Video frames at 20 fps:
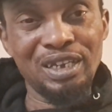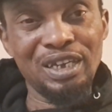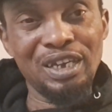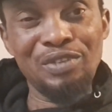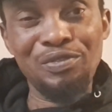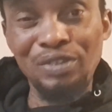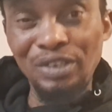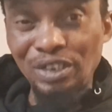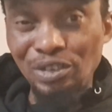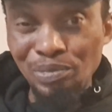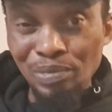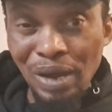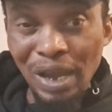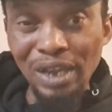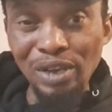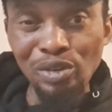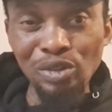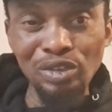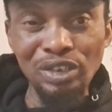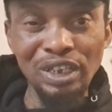If it's
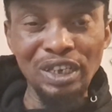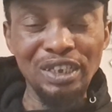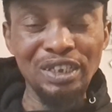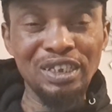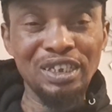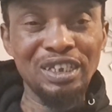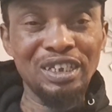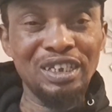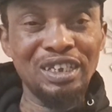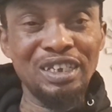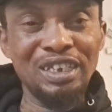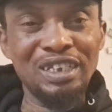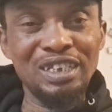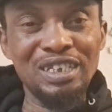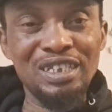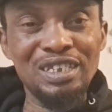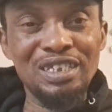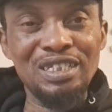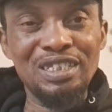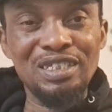minor things,
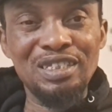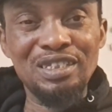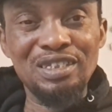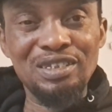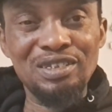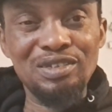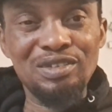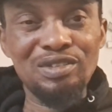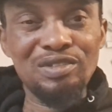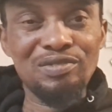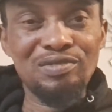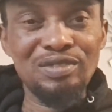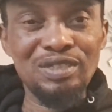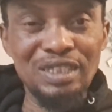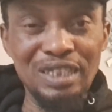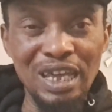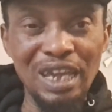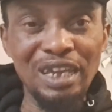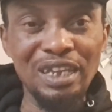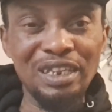
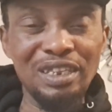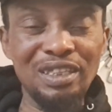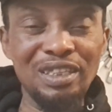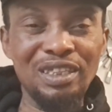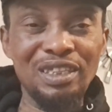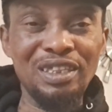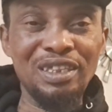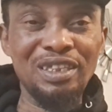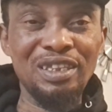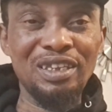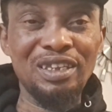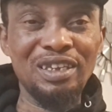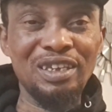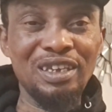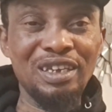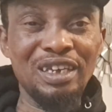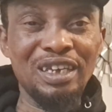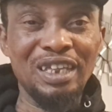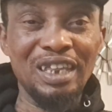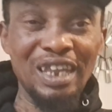then
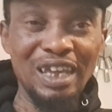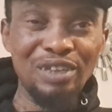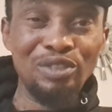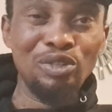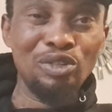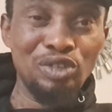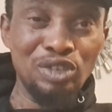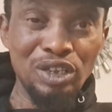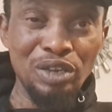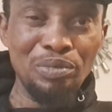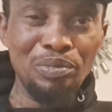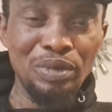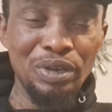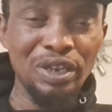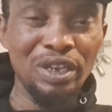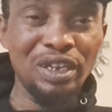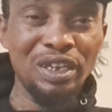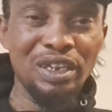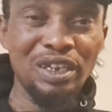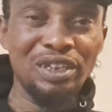let those things
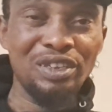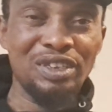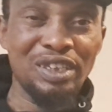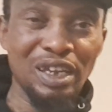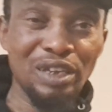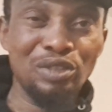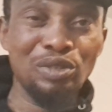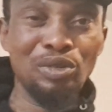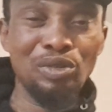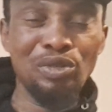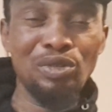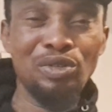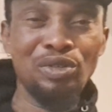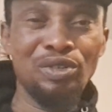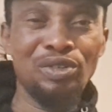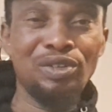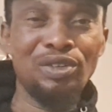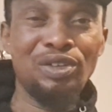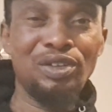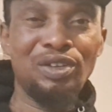be settled.
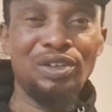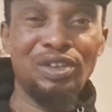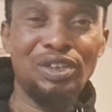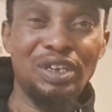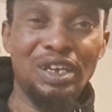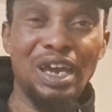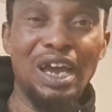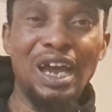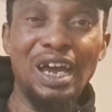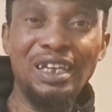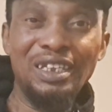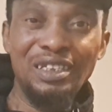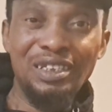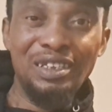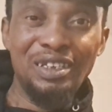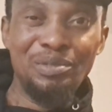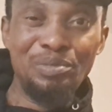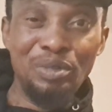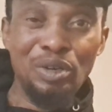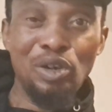And
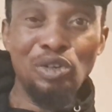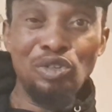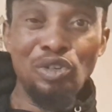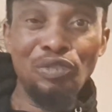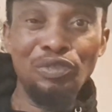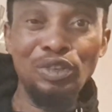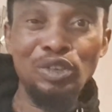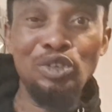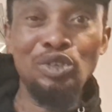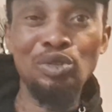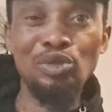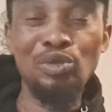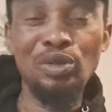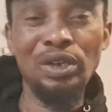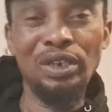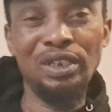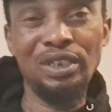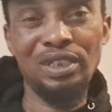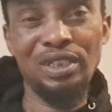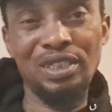because of the
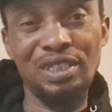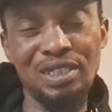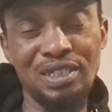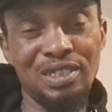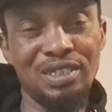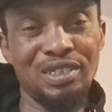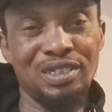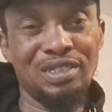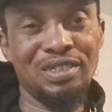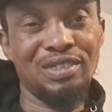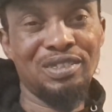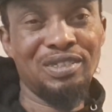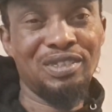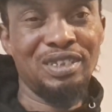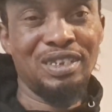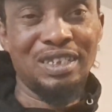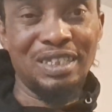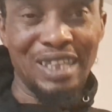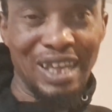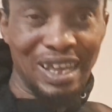children,
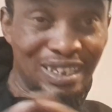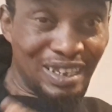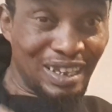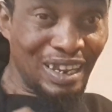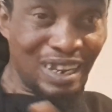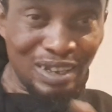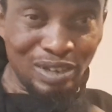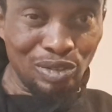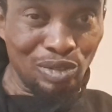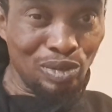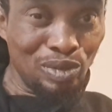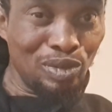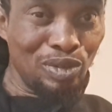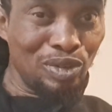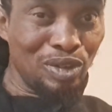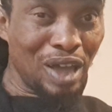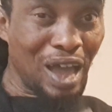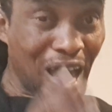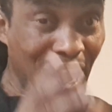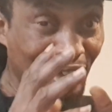that's the little
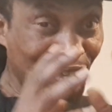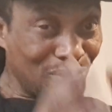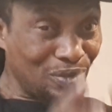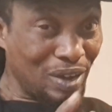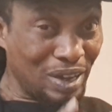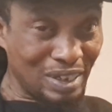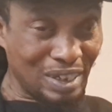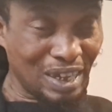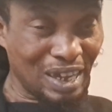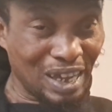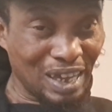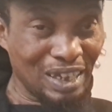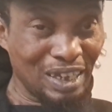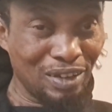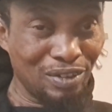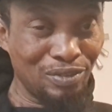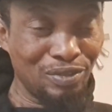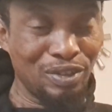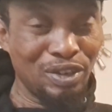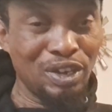advice I can
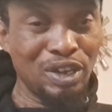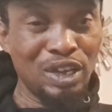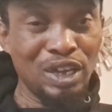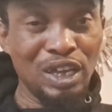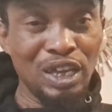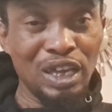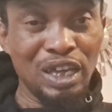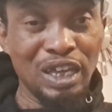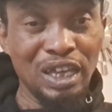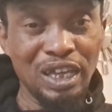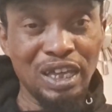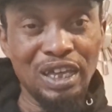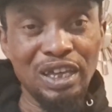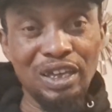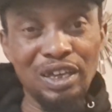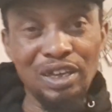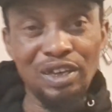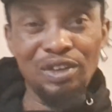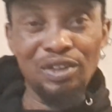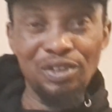
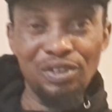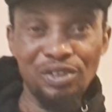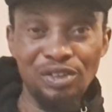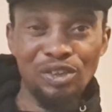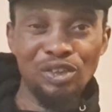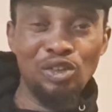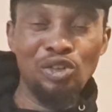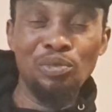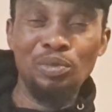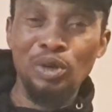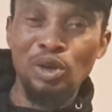give.